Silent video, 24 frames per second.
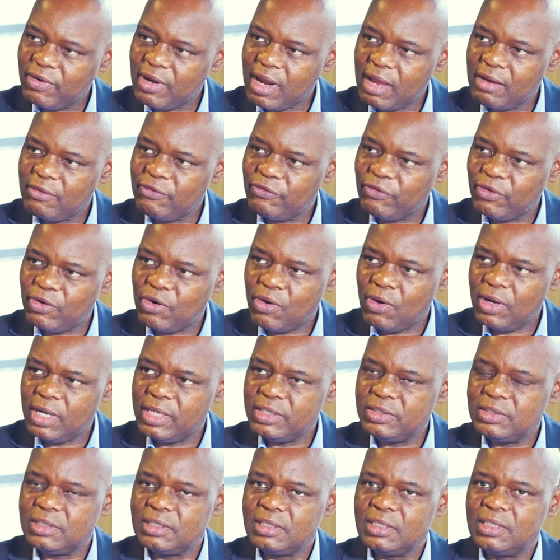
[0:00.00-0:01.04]
for, for
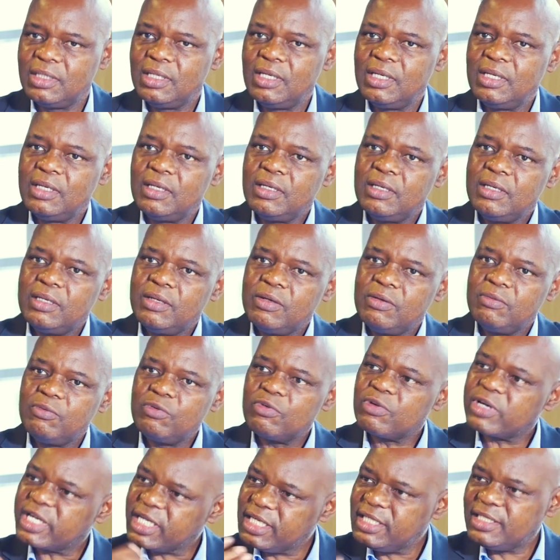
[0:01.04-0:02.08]
knowledge, hmm.
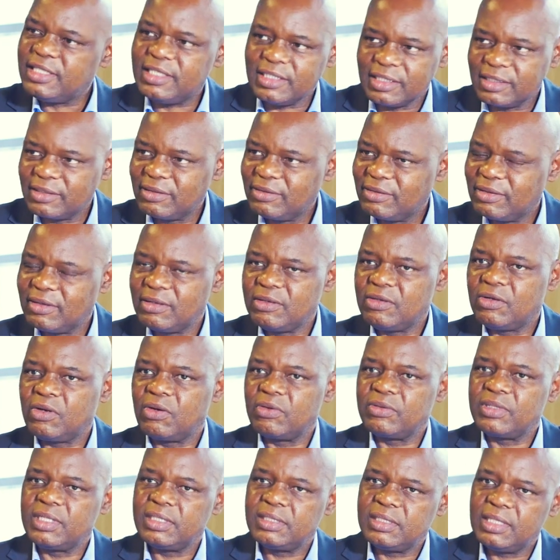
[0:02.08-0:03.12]
reading. You
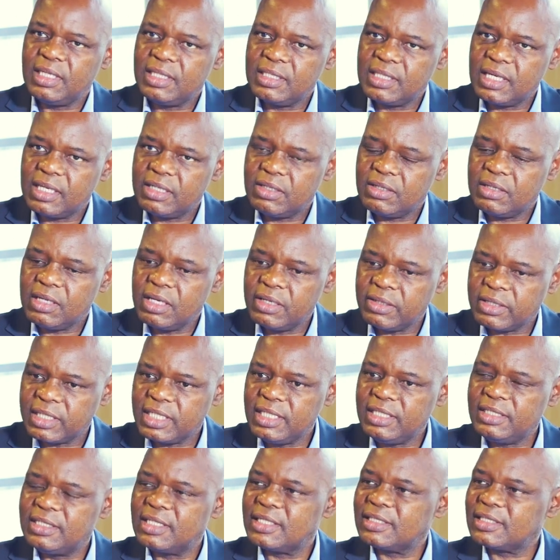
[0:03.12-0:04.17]
know, they say that
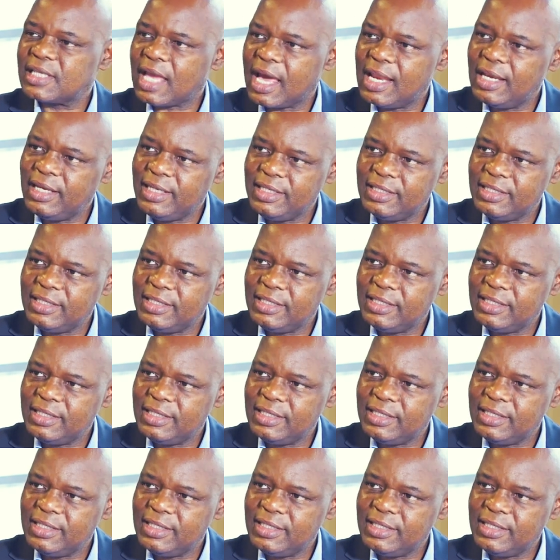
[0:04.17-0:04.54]
readers are